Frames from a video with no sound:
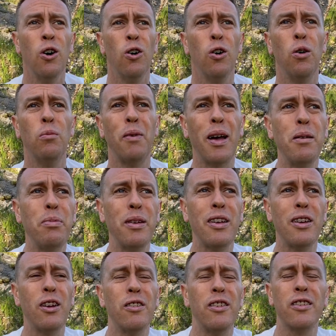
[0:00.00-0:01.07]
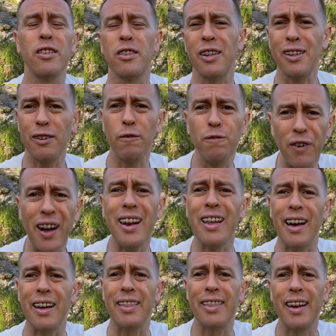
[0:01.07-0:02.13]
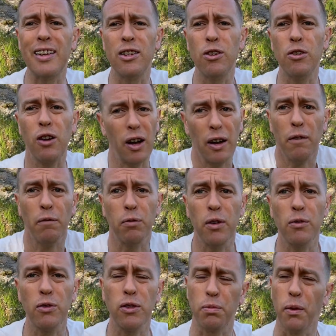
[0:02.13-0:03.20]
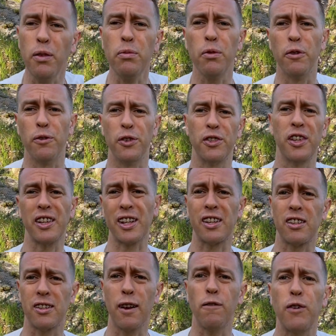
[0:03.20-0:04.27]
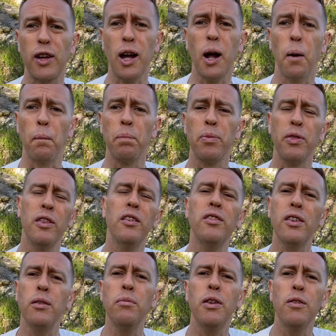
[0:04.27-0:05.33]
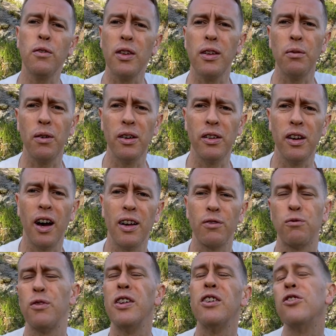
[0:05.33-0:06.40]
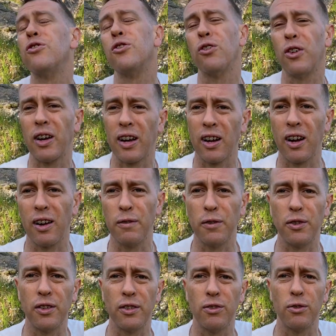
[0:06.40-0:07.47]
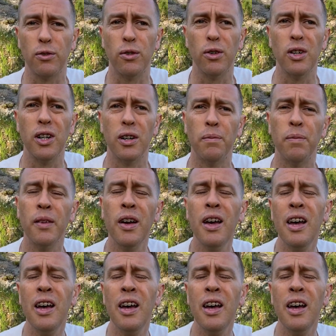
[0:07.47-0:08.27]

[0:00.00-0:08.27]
Or maybe, you know, there's a sense of failure that you kind of were responsible for something stuffing up. This can be a really nice, reassuring kind of essential oil.